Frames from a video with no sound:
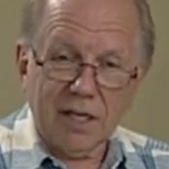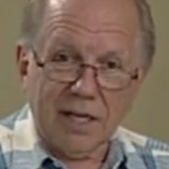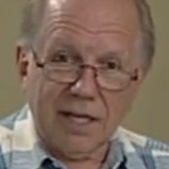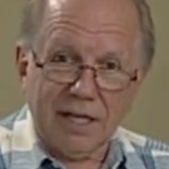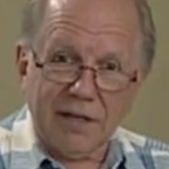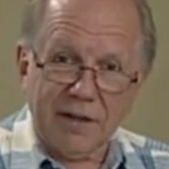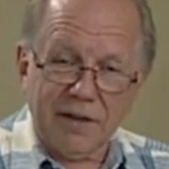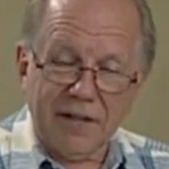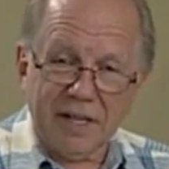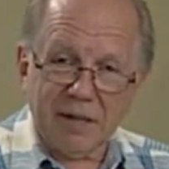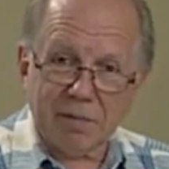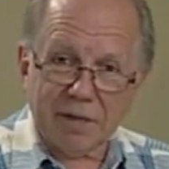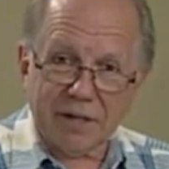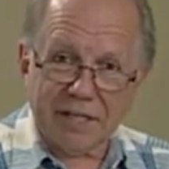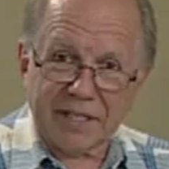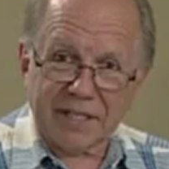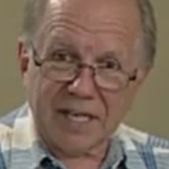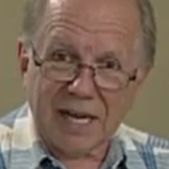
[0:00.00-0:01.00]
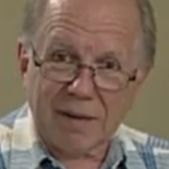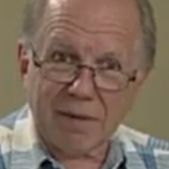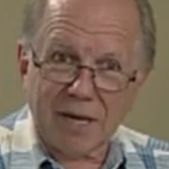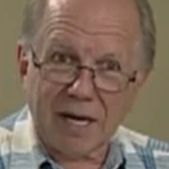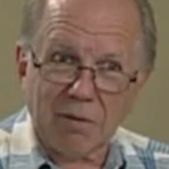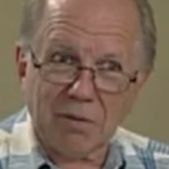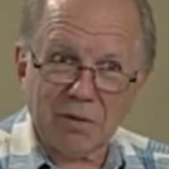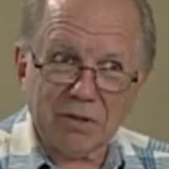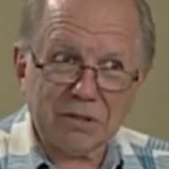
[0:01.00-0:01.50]
And then by the time
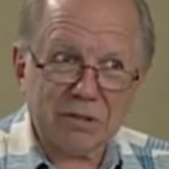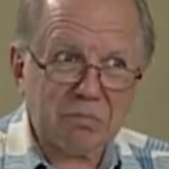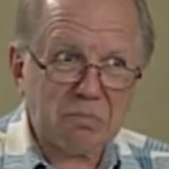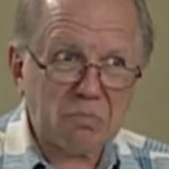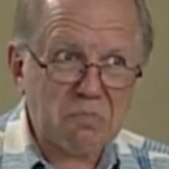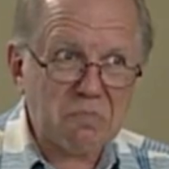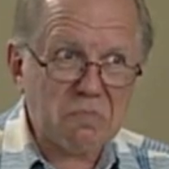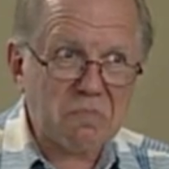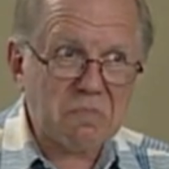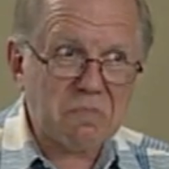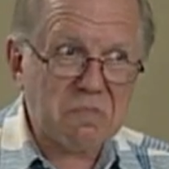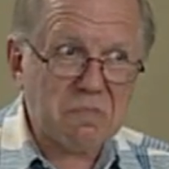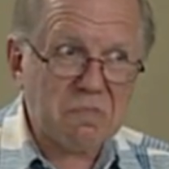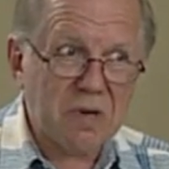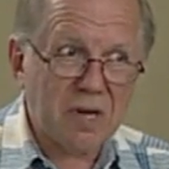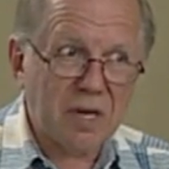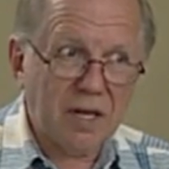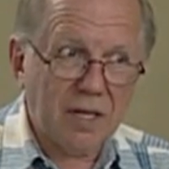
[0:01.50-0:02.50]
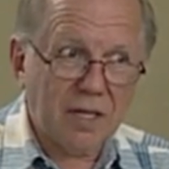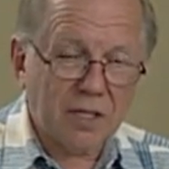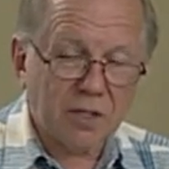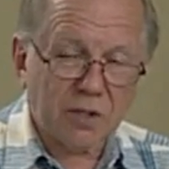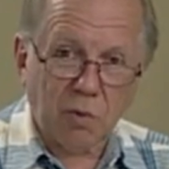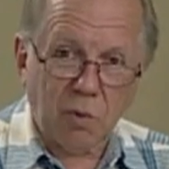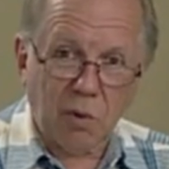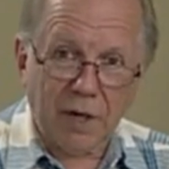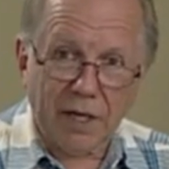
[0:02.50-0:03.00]
I was mm,
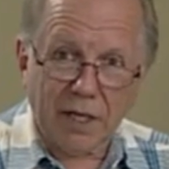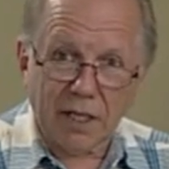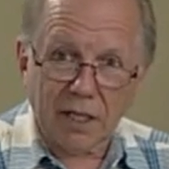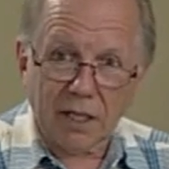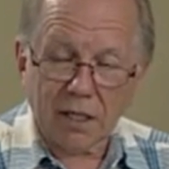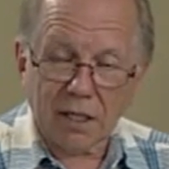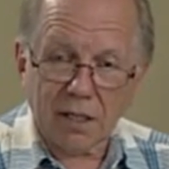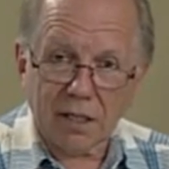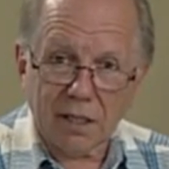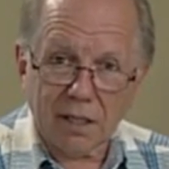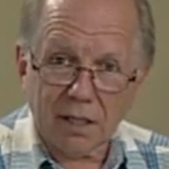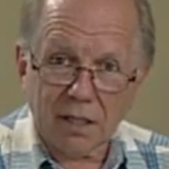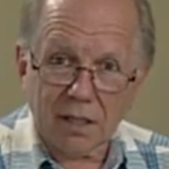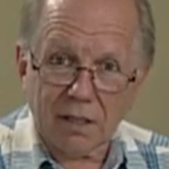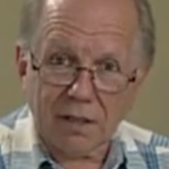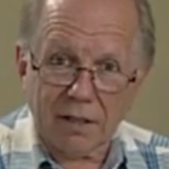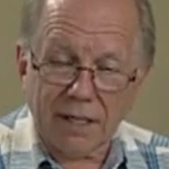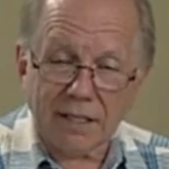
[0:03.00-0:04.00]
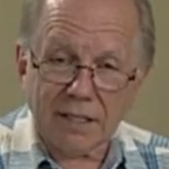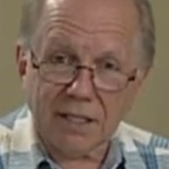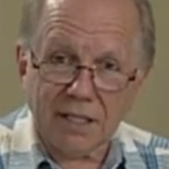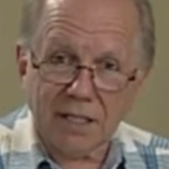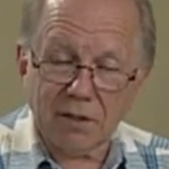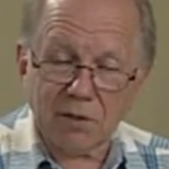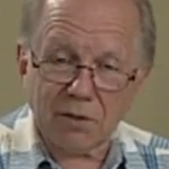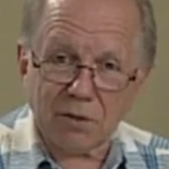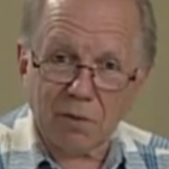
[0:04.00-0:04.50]
20,
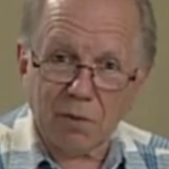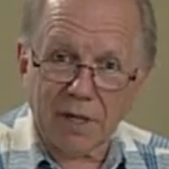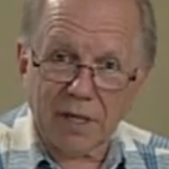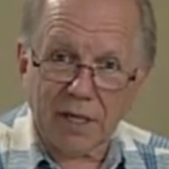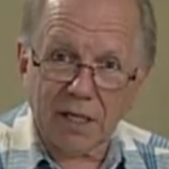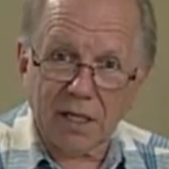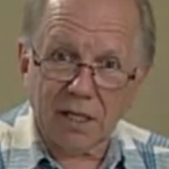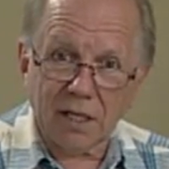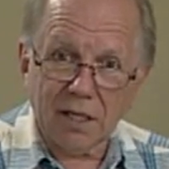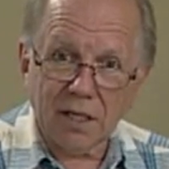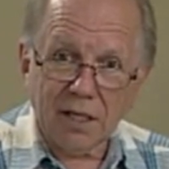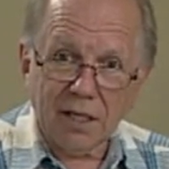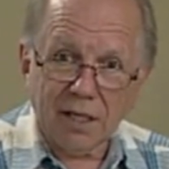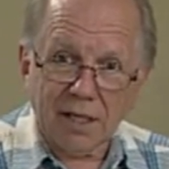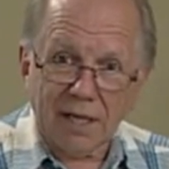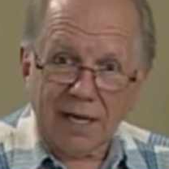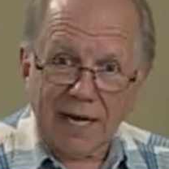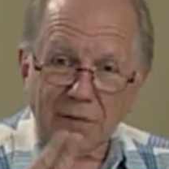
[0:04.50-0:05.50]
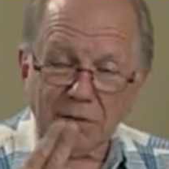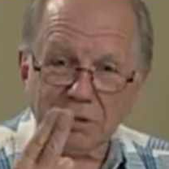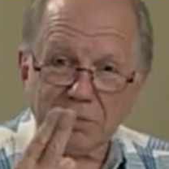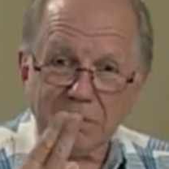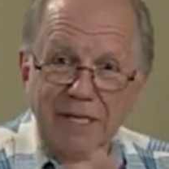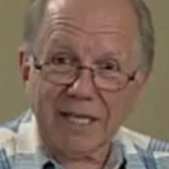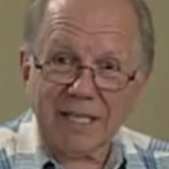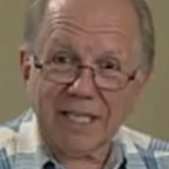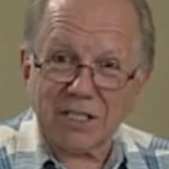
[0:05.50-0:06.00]
19 or 20, I was
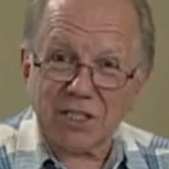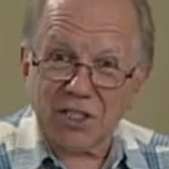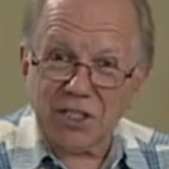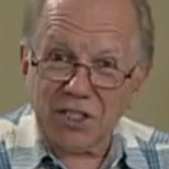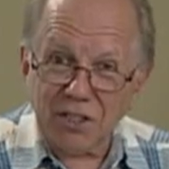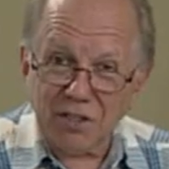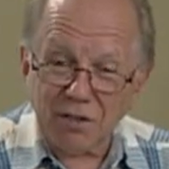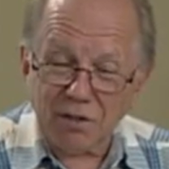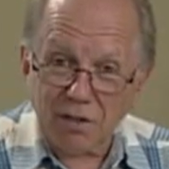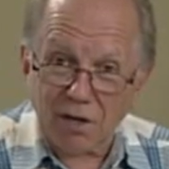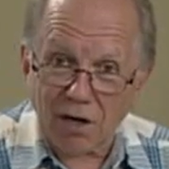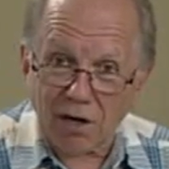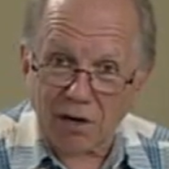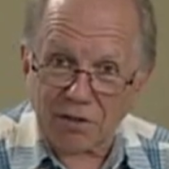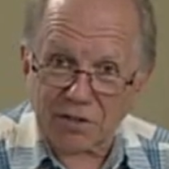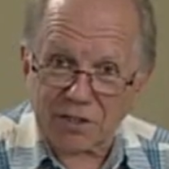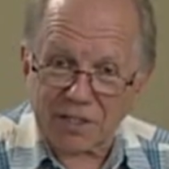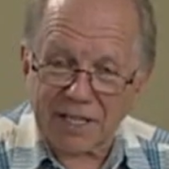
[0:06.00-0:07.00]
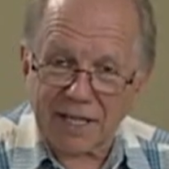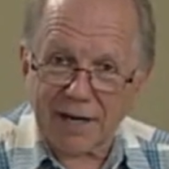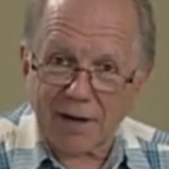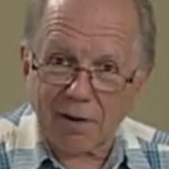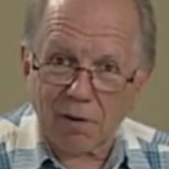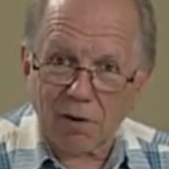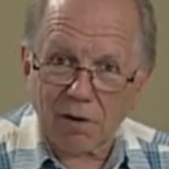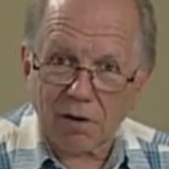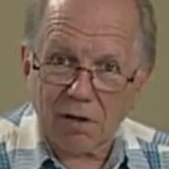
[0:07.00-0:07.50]
making $2 an
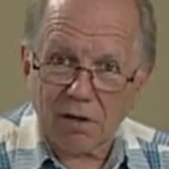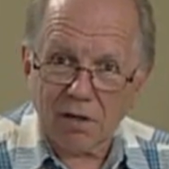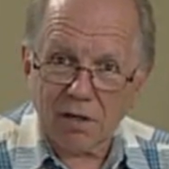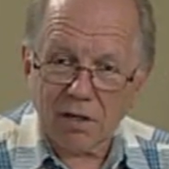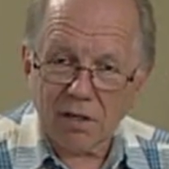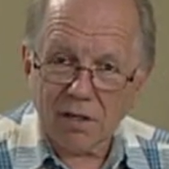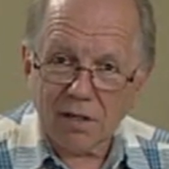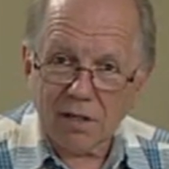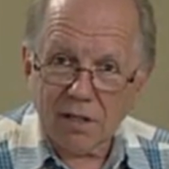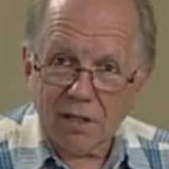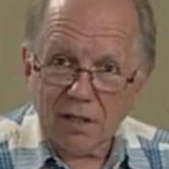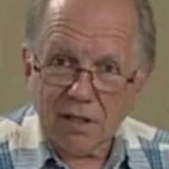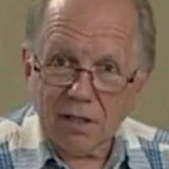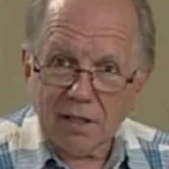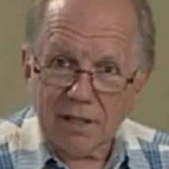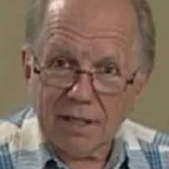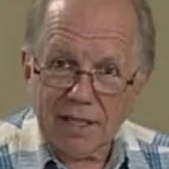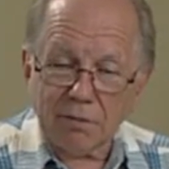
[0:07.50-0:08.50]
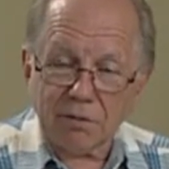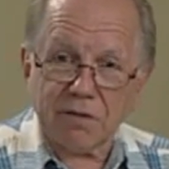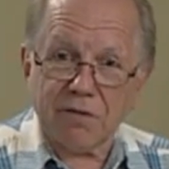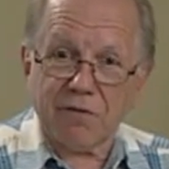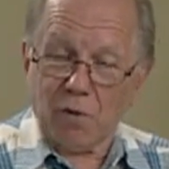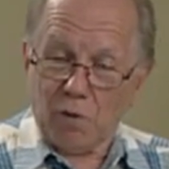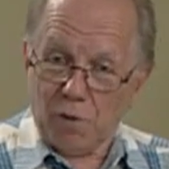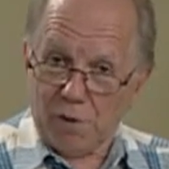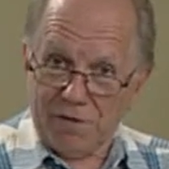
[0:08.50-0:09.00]
hour. That was
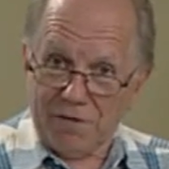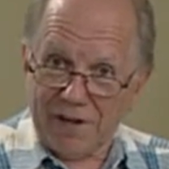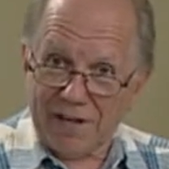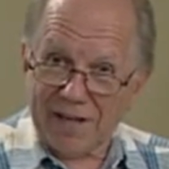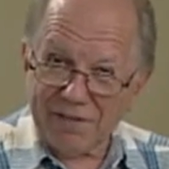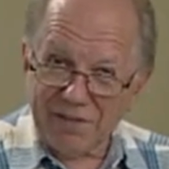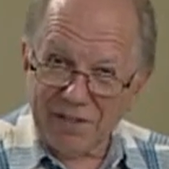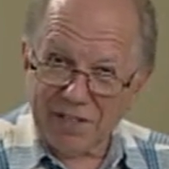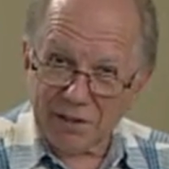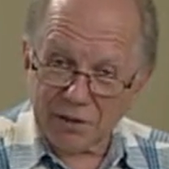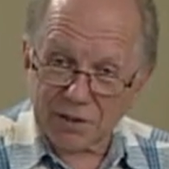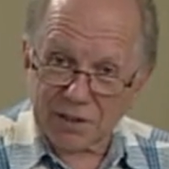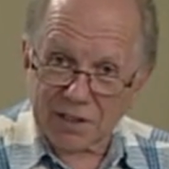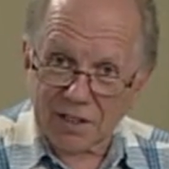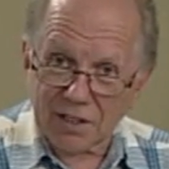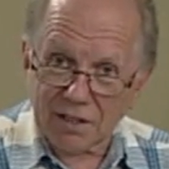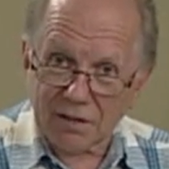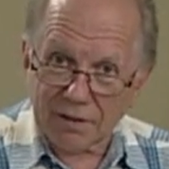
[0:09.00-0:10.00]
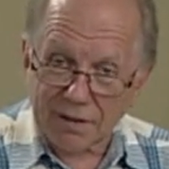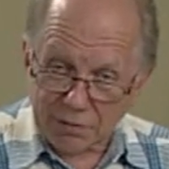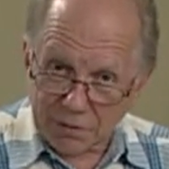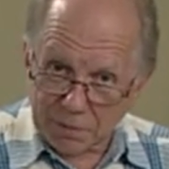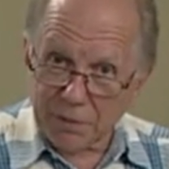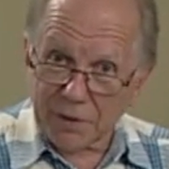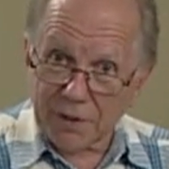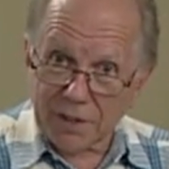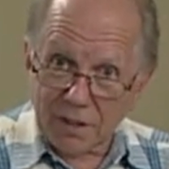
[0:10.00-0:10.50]
45 years ago. That was
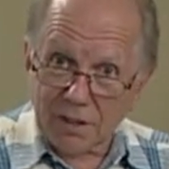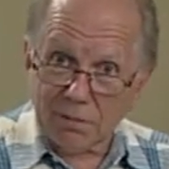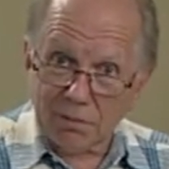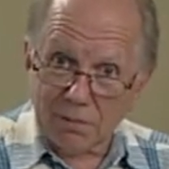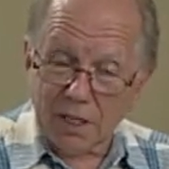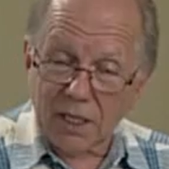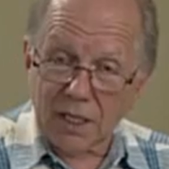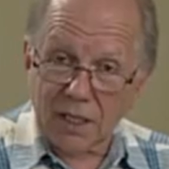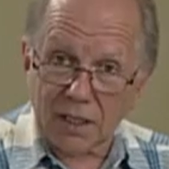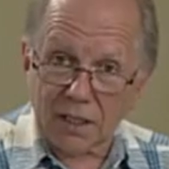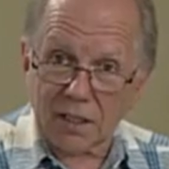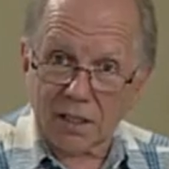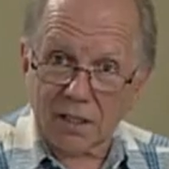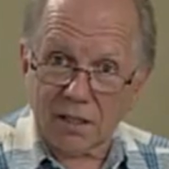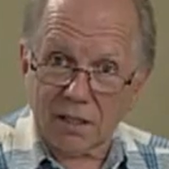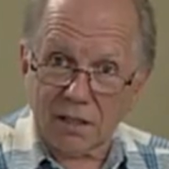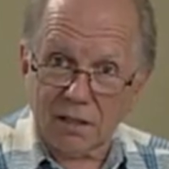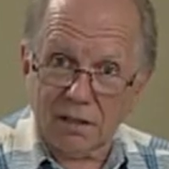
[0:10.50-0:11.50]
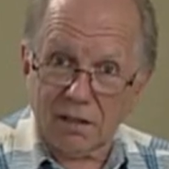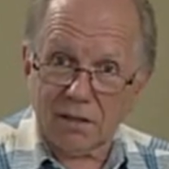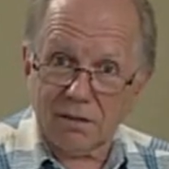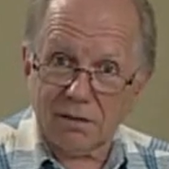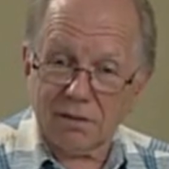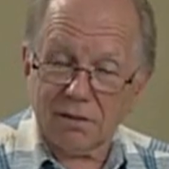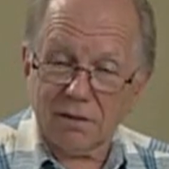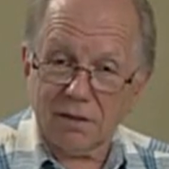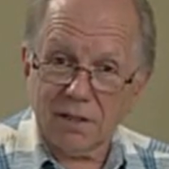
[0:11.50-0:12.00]
pretty good money, you
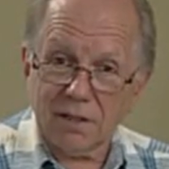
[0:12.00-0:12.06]
know.